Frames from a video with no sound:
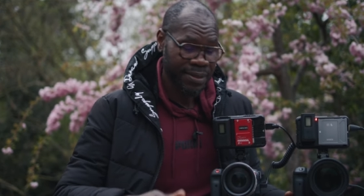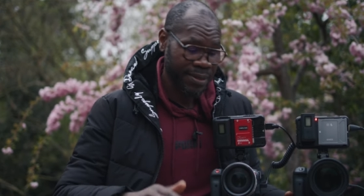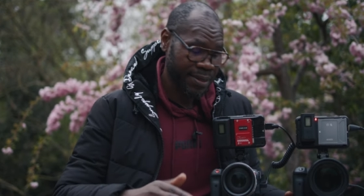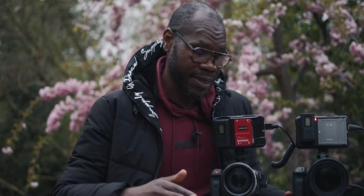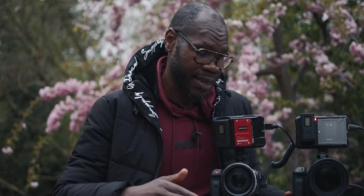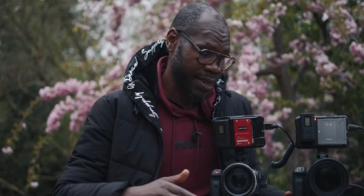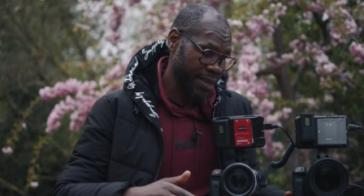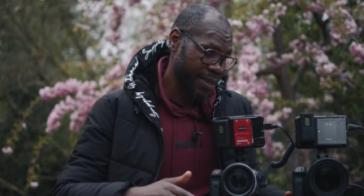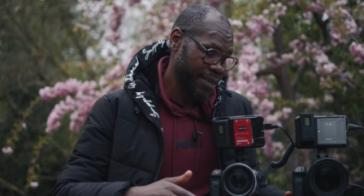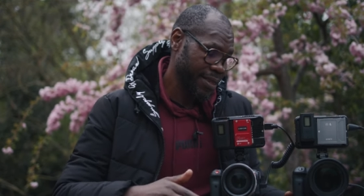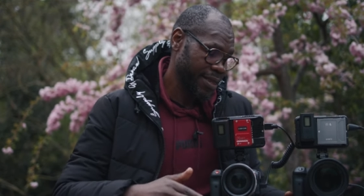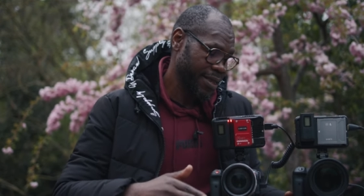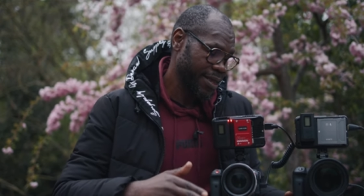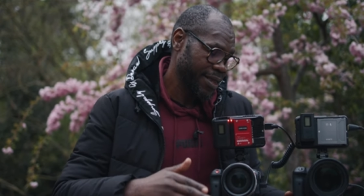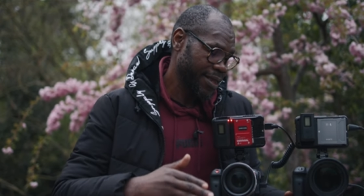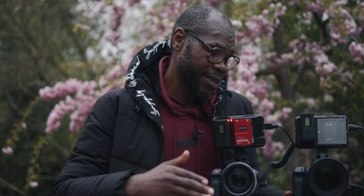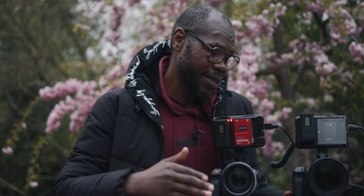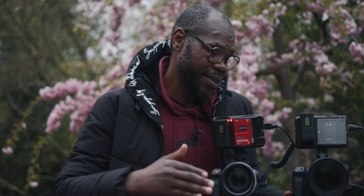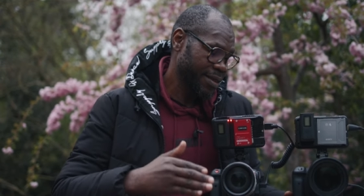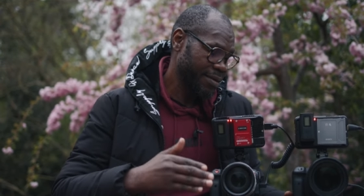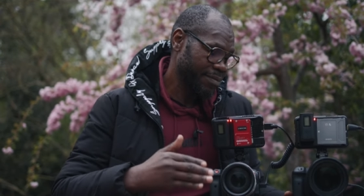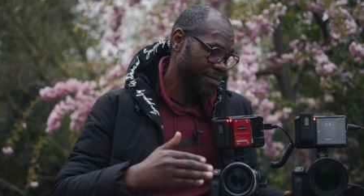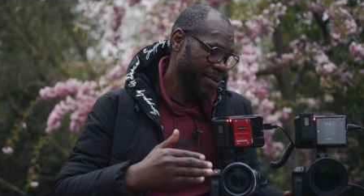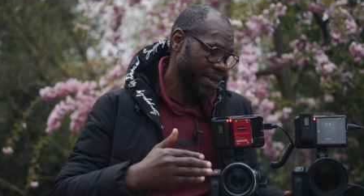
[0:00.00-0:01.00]
Yeah?
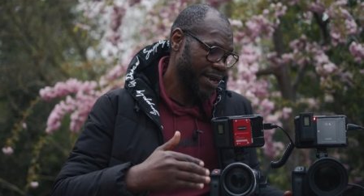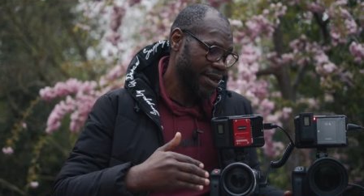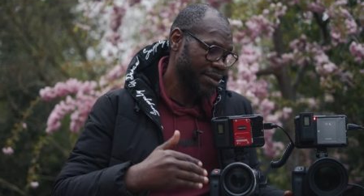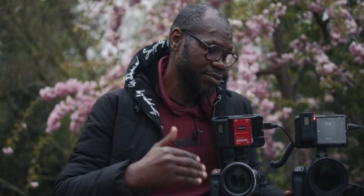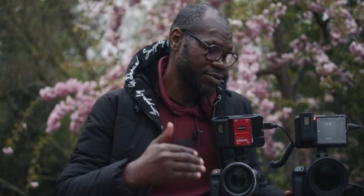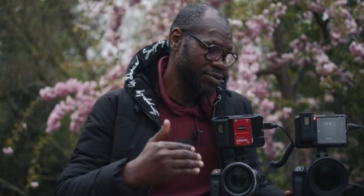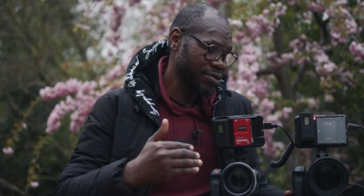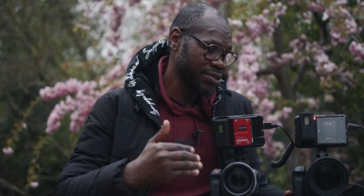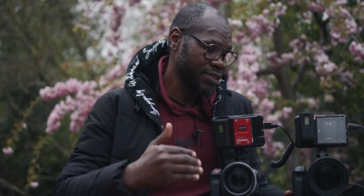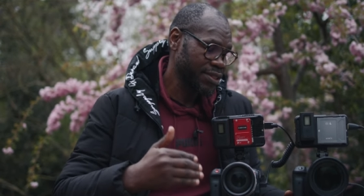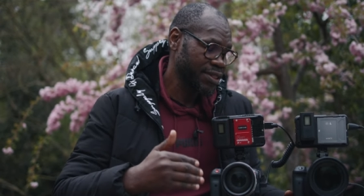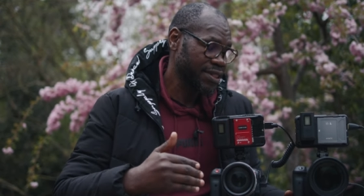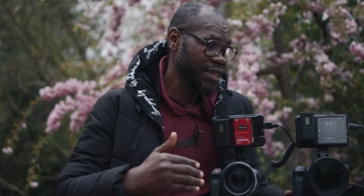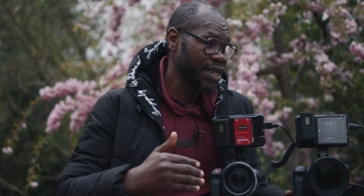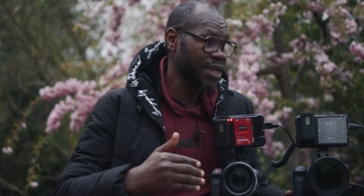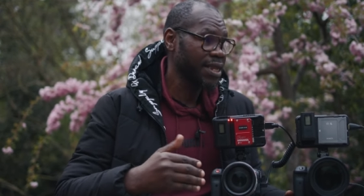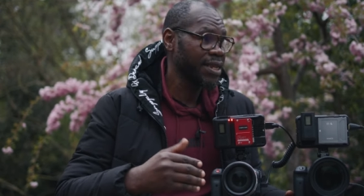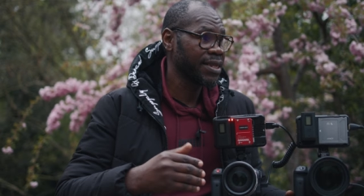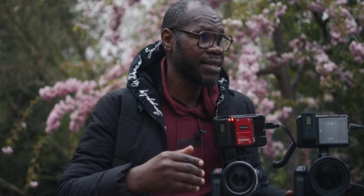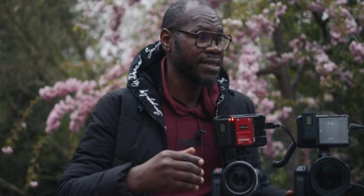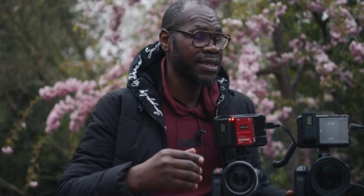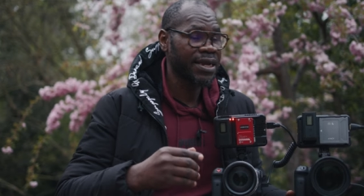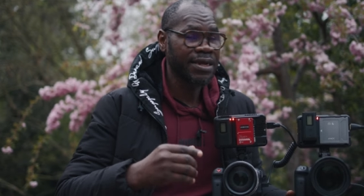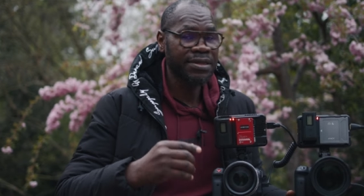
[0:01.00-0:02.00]
But I don't
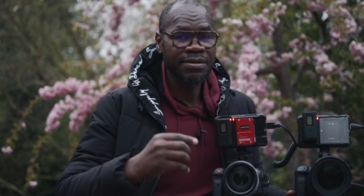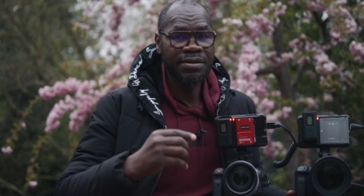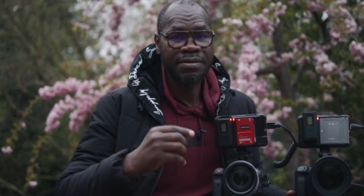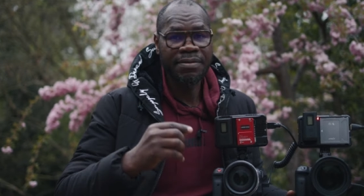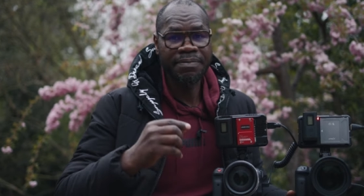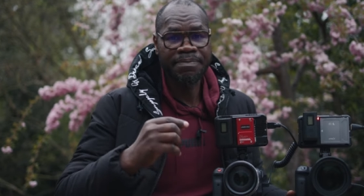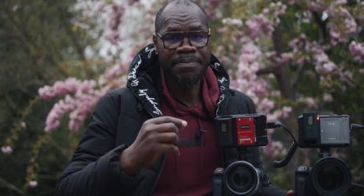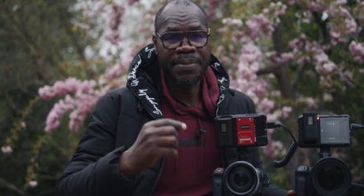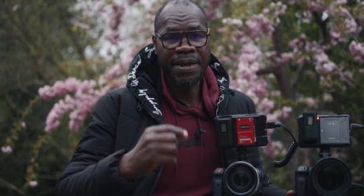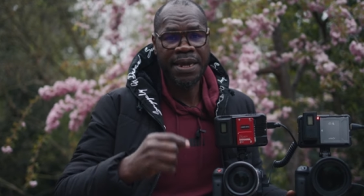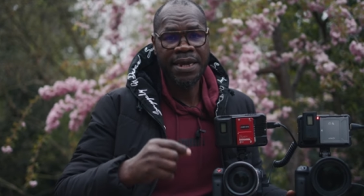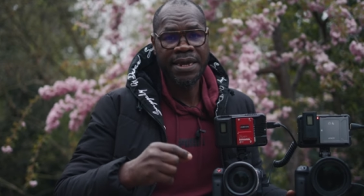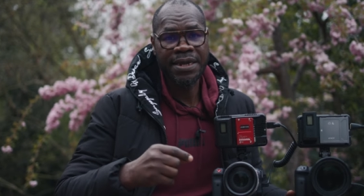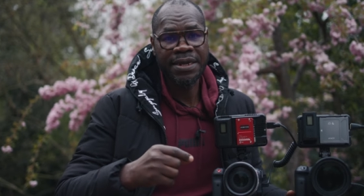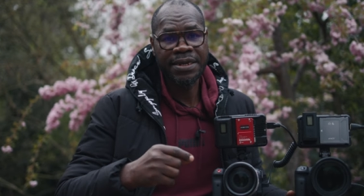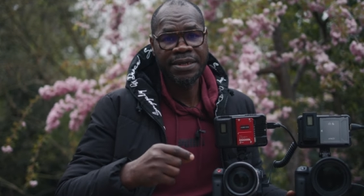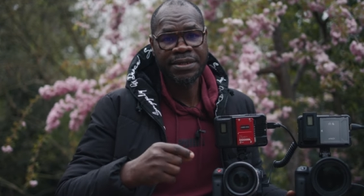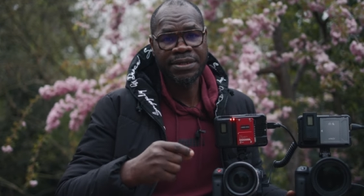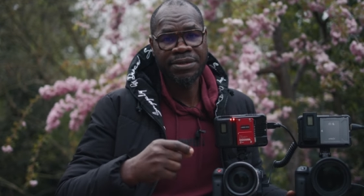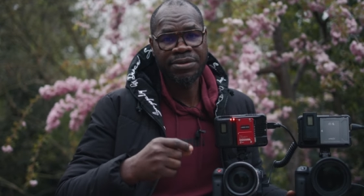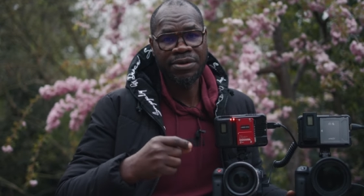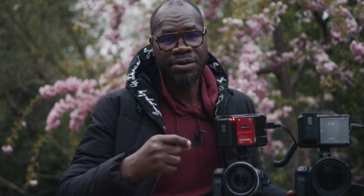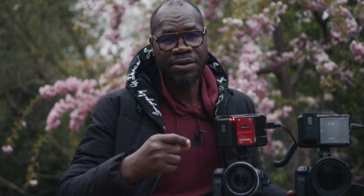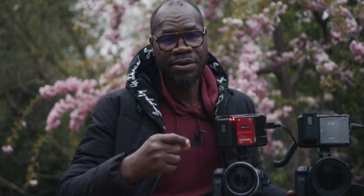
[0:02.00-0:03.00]
think that
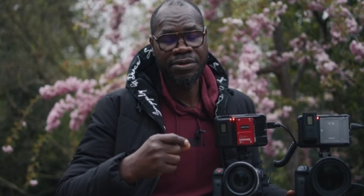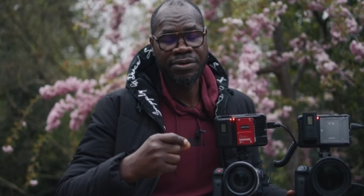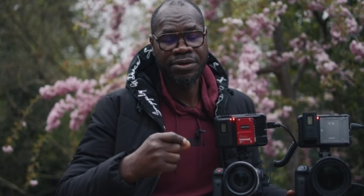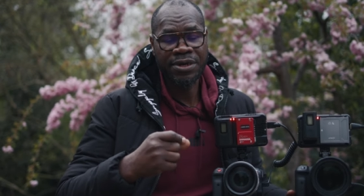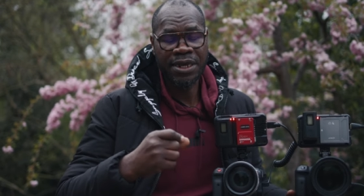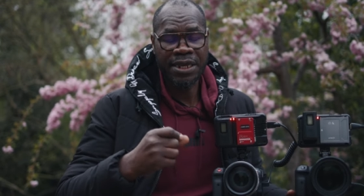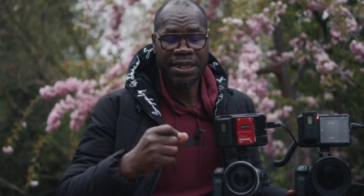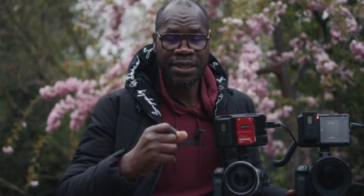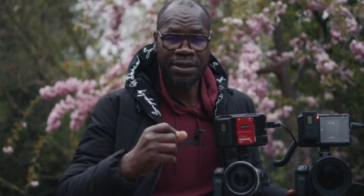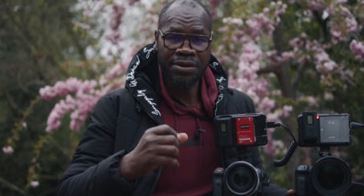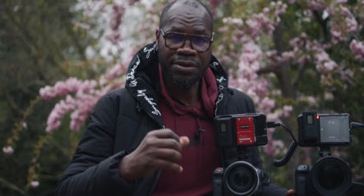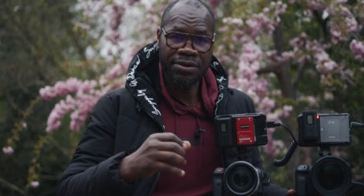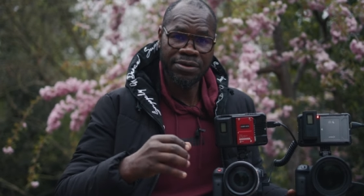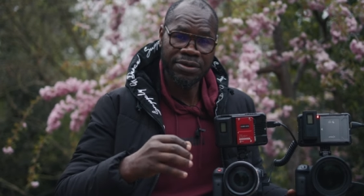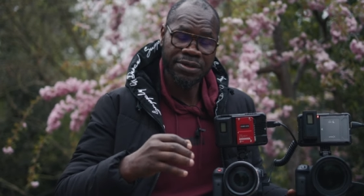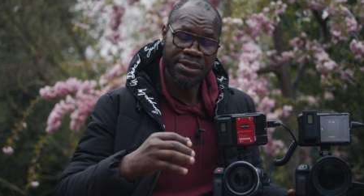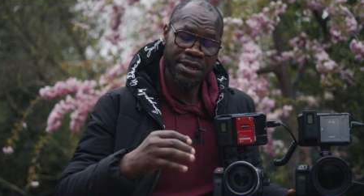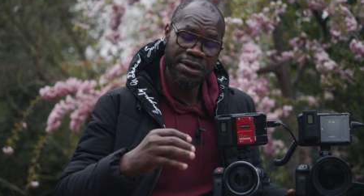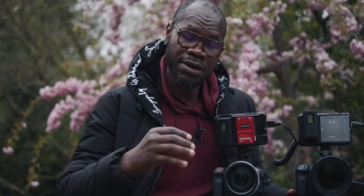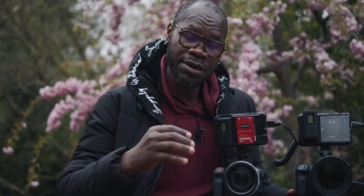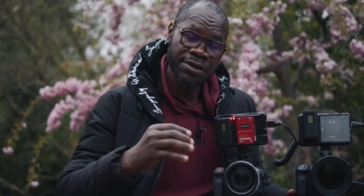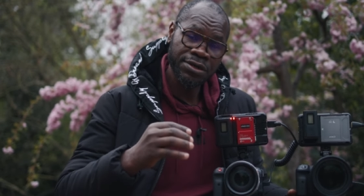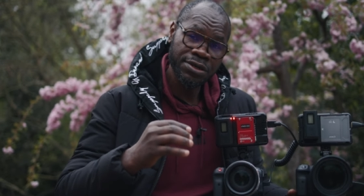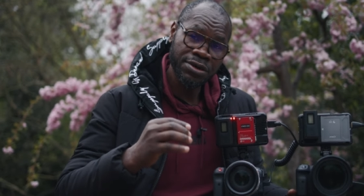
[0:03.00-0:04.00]
based on the,
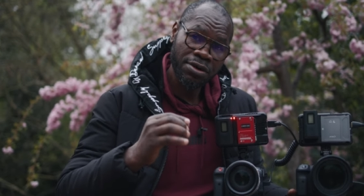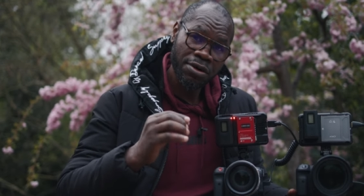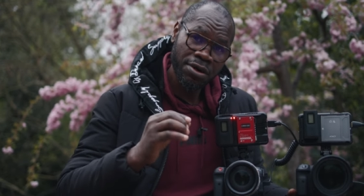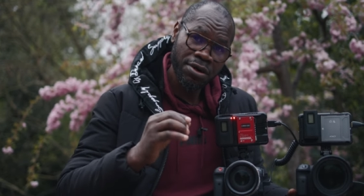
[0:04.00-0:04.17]
on the